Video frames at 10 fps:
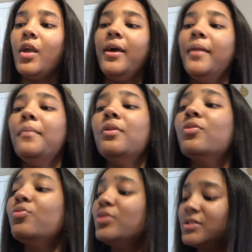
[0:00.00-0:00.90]
and I'm
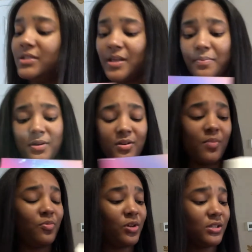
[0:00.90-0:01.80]

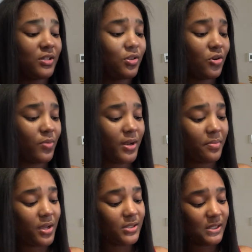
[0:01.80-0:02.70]
going to throw away the
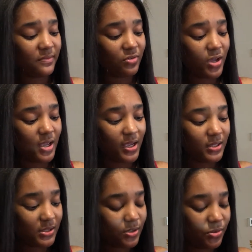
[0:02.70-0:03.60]
box, even though I hate
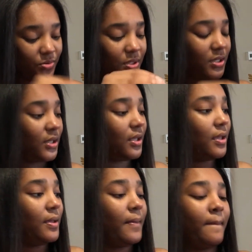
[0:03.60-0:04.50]
to do it,
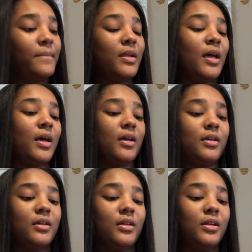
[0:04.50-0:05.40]
but I
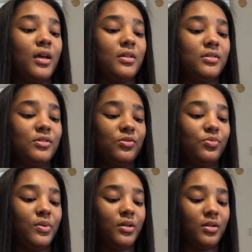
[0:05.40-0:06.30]
cannot do
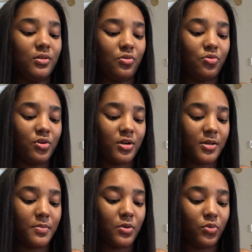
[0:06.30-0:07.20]
it. The hoarder
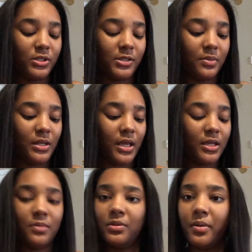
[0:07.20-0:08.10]
in me wants to be like,
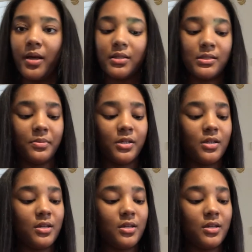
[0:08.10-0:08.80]
keep the box, but